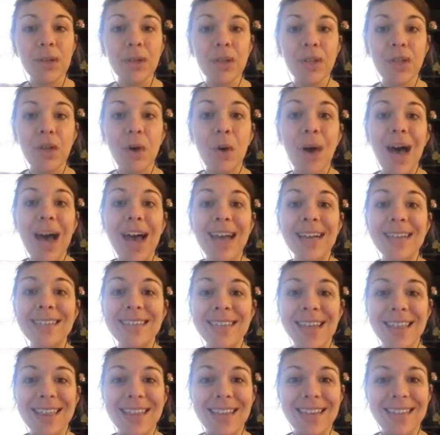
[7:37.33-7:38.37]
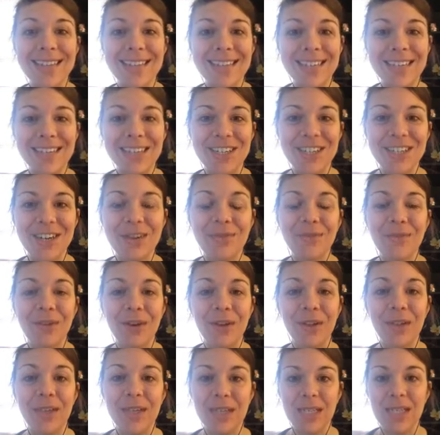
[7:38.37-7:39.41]
So I set the intention
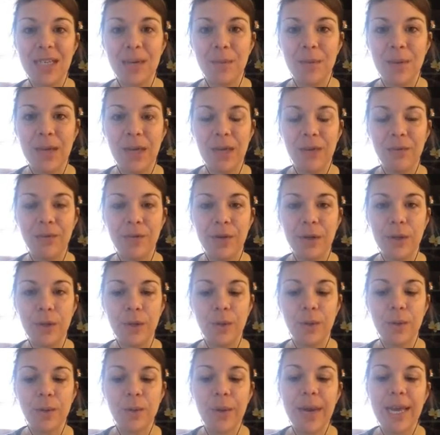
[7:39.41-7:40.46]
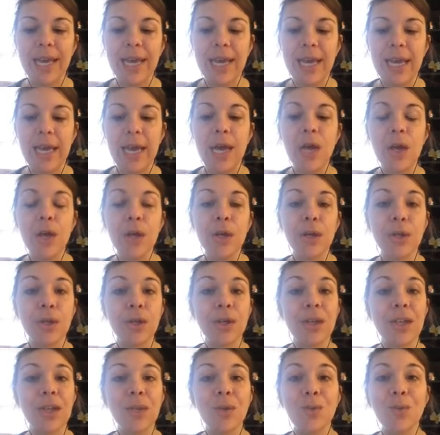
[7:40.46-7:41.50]
for this to be infused with Reiki. So
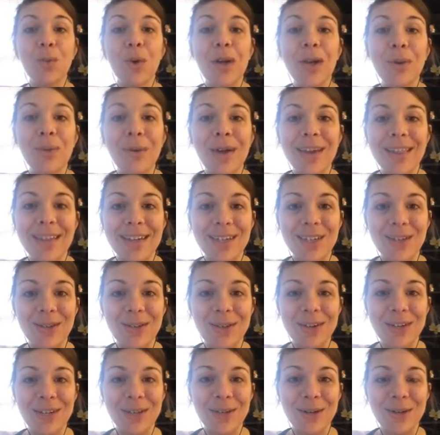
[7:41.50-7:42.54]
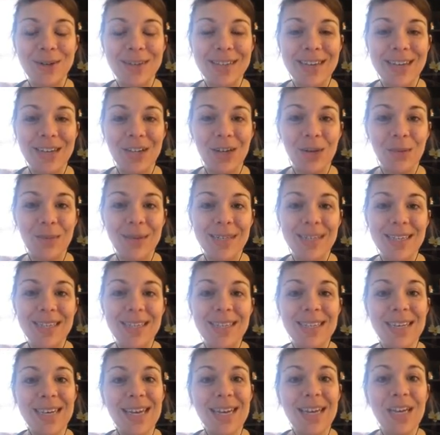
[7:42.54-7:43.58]
that's one way that you can use it in your business.
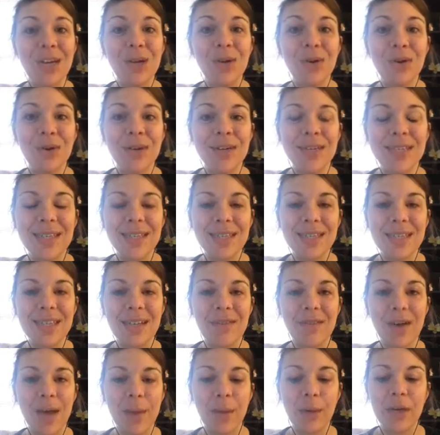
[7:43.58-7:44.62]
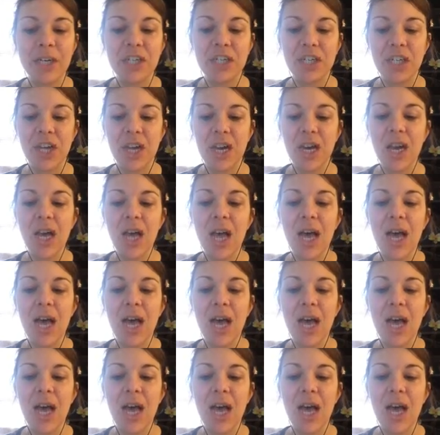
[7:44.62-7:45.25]
It increases the vibration.